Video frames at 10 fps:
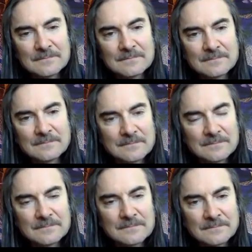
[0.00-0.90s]

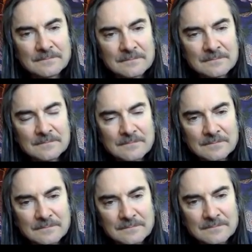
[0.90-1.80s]

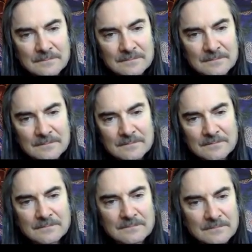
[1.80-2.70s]

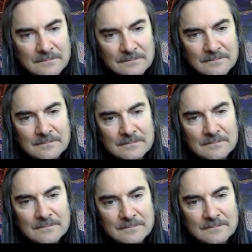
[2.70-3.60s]

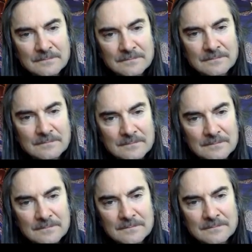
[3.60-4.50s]

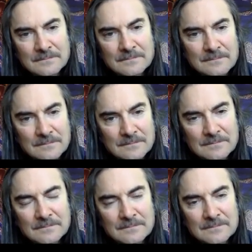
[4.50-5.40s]

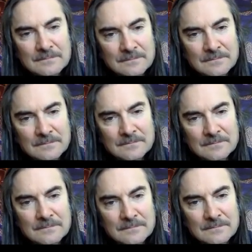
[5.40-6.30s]

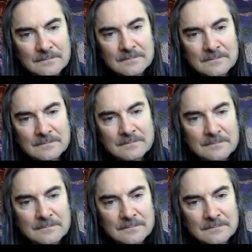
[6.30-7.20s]

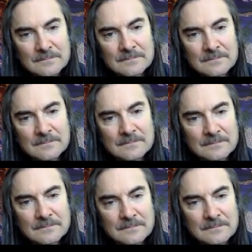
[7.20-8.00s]
[no speech]